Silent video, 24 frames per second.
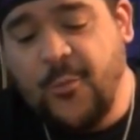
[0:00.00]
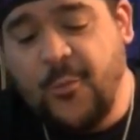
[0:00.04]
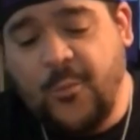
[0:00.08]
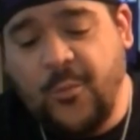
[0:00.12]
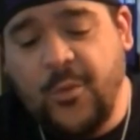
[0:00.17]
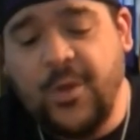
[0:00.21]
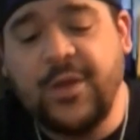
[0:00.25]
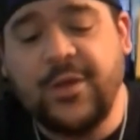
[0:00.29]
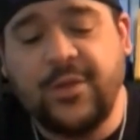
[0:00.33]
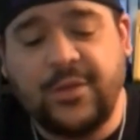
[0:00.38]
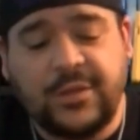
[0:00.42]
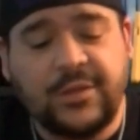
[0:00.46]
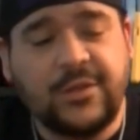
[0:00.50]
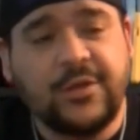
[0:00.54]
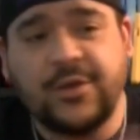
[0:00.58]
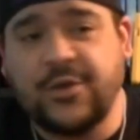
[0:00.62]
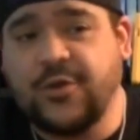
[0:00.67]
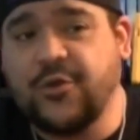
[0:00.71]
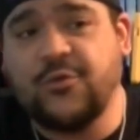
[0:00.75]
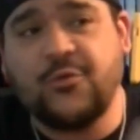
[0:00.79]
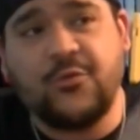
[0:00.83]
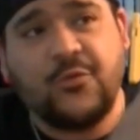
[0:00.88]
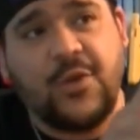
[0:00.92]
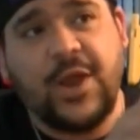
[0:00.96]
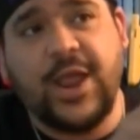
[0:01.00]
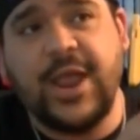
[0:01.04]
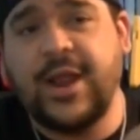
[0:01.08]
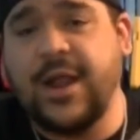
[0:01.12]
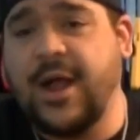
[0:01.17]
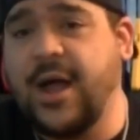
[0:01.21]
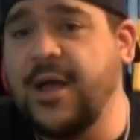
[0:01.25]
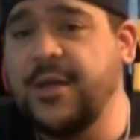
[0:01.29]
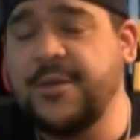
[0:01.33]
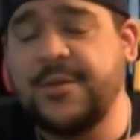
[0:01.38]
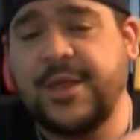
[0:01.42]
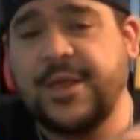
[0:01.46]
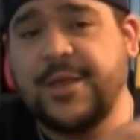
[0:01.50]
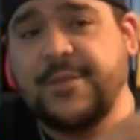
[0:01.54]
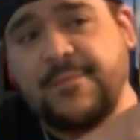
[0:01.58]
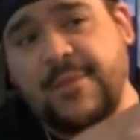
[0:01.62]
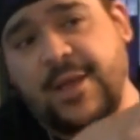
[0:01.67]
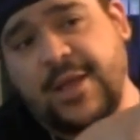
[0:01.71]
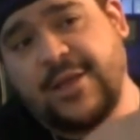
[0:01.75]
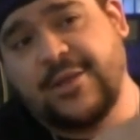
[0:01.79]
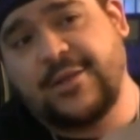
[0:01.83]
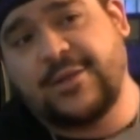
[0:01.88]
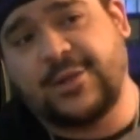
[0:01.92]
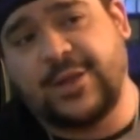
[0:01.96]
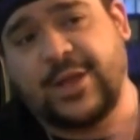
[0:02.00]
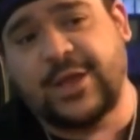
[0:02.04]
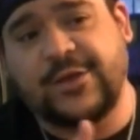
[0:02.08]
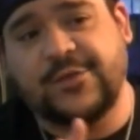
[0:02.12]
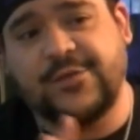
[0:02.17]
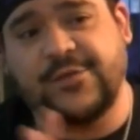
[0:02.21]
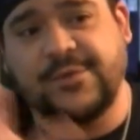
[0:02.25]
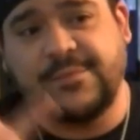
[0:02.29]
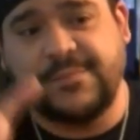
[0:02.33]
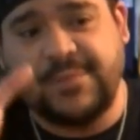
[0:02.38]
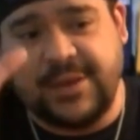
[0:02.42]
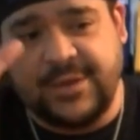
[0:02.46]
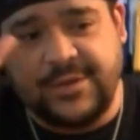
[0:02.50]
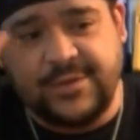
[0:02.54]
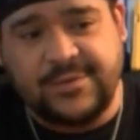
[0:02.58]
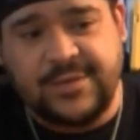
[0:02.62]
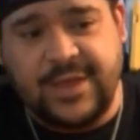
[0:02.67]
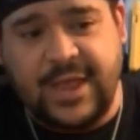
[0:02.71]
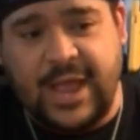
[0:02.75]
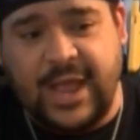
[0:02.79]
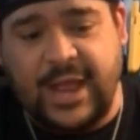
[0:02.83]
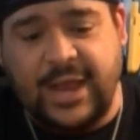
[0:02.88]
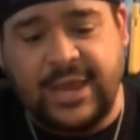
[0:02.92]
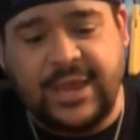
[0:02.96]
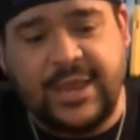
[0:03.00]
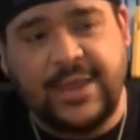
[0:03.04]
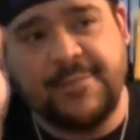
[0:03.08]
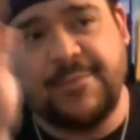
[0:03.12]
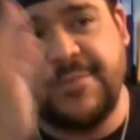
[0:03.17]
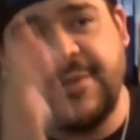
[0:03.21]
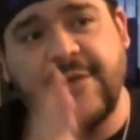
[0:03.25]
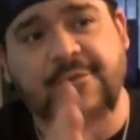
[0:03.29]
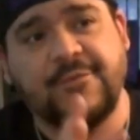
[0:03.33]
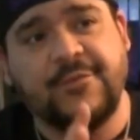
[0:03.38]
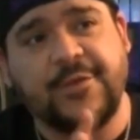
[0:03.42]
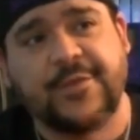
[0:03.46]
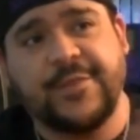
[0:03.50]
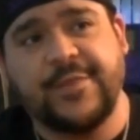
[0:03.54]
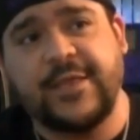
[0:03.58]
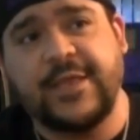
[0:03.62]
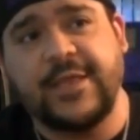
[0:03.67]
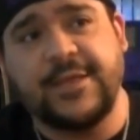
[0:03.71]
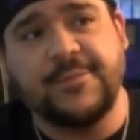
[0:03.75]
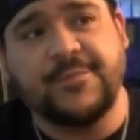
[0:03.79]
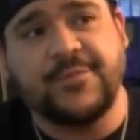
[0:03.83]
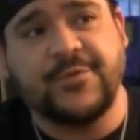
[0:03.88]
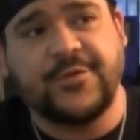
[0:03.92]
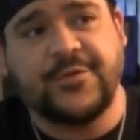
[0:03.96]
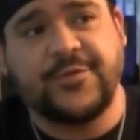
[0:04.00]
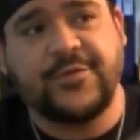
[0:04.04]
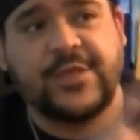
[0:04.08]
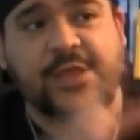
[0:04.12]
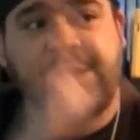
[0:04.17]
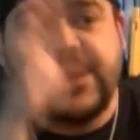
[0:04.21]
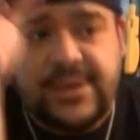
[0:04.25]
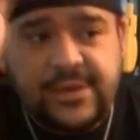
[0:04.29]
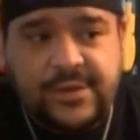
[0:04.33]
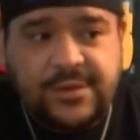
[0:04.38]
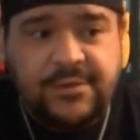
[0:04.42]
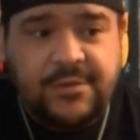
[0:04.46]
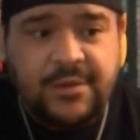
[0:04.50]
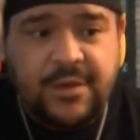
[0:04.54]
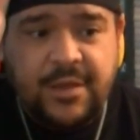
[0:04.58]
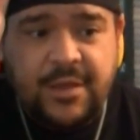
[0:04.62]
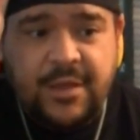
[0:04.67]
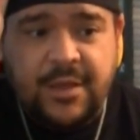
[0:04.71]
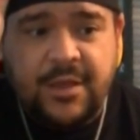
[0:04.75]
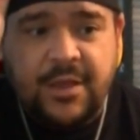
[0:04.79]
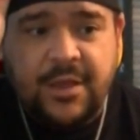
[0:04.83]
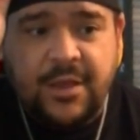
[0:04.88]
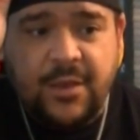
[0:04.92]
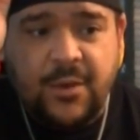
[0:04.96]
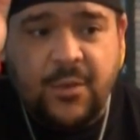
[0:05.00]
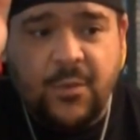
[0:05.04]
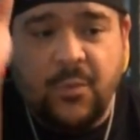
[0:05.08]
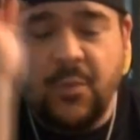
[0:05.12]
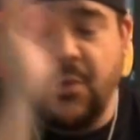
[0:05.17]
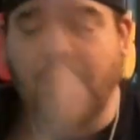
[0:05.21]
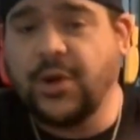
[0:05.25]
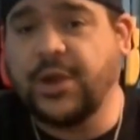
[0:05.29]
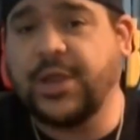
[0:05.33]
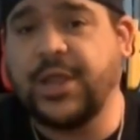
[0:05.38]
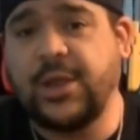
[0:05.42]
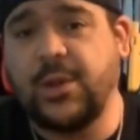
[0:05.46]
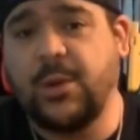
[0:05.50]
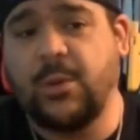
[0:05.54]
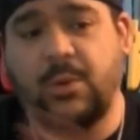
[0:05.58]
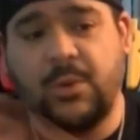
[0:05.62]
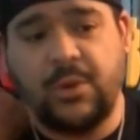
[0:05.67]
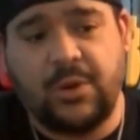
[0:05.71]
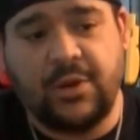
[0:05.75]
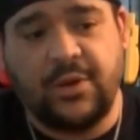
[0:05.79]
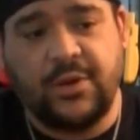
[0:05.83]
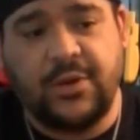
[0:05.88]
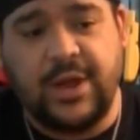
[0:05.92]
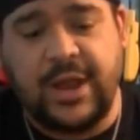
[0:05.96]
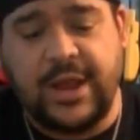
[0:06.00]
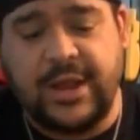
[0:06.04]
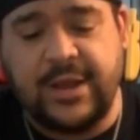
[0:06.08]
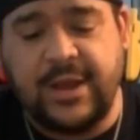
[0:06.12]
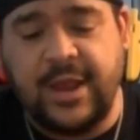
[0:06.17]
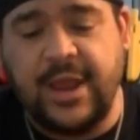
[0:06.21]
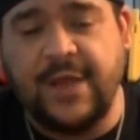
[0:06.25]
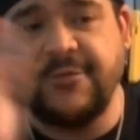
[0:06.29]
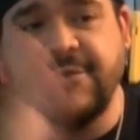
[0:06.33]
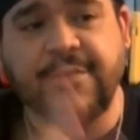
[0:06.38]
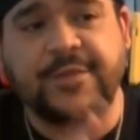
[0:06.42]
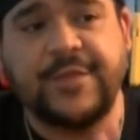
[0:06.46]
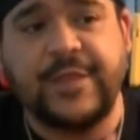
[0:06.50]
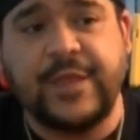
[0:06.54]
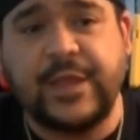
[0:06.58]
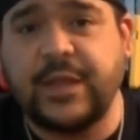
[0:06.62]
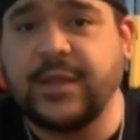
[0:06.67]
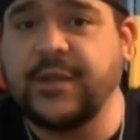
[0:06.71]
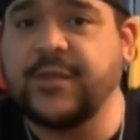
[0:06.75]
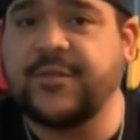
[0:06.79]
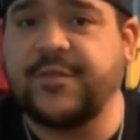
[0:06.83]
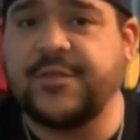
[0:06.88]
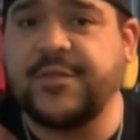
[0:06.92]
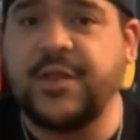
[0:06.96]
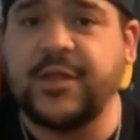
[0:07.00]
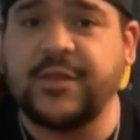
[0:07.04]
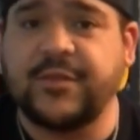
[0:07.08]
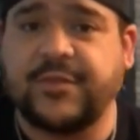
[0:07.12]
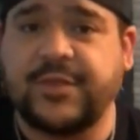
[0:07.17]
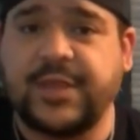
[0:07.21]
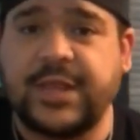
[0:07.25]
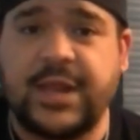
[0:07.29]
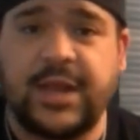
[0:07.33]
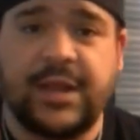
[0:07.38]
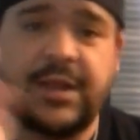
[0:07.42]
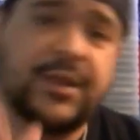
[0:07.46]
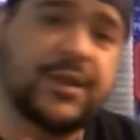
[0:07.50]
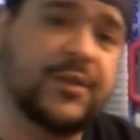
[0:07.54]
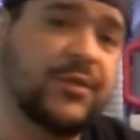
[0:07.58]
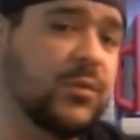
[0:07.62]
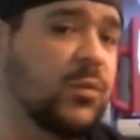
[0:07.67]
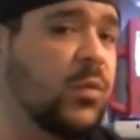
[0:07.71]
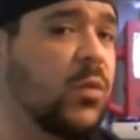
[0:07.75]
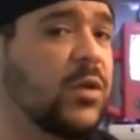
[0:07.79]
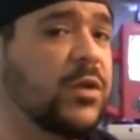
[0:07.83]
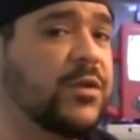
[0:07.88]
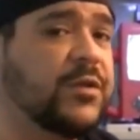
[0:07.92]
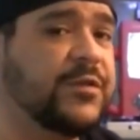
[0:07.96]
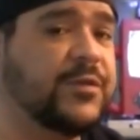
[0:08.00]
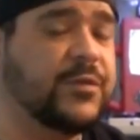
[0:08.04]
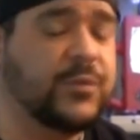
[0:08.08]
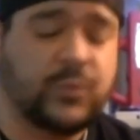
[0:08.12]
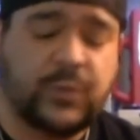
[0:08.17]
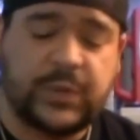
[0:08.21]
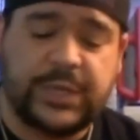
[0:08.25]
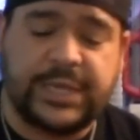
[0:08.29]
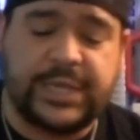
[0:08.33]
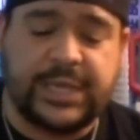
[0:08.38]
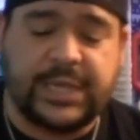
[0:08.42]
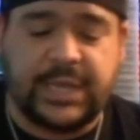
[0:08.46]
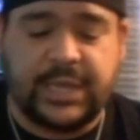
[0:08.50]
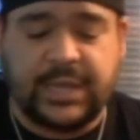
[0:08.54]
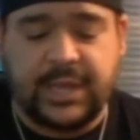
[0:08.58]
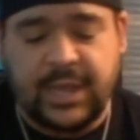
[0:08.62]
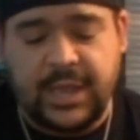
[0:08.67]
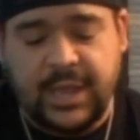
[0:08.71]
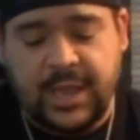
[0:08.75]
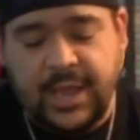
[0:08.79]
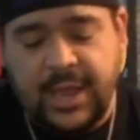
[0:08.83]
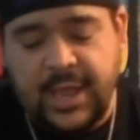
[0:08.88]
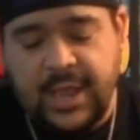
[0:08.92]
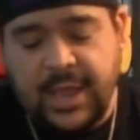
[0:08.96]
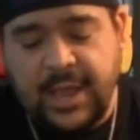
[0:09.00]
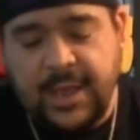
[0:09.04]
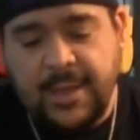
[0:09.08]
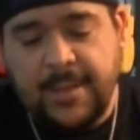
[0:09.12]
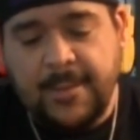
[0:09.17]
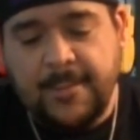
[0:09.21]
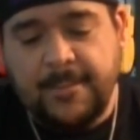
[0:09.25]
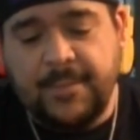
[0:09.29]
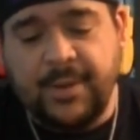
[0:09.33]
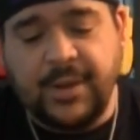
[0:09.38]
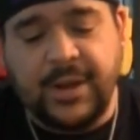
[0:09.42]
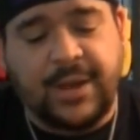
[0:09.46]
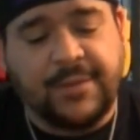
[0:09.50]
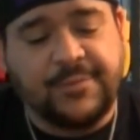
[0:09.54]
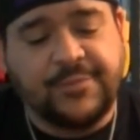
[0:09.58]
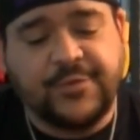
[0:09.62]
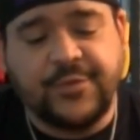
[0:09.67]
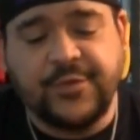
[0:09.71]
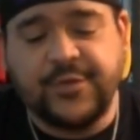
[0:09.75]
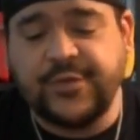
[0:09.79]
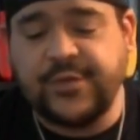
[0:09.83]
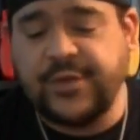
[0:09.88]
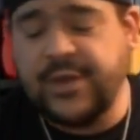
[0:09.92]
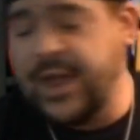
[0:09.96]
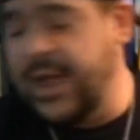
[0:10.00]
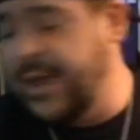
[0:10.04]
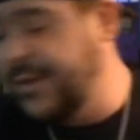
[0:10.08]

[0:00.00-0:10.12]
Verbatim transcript: will look great on in my collection, because I, I keep everything in pristine working order, and everything gets dusted at least once a week. But I'm just,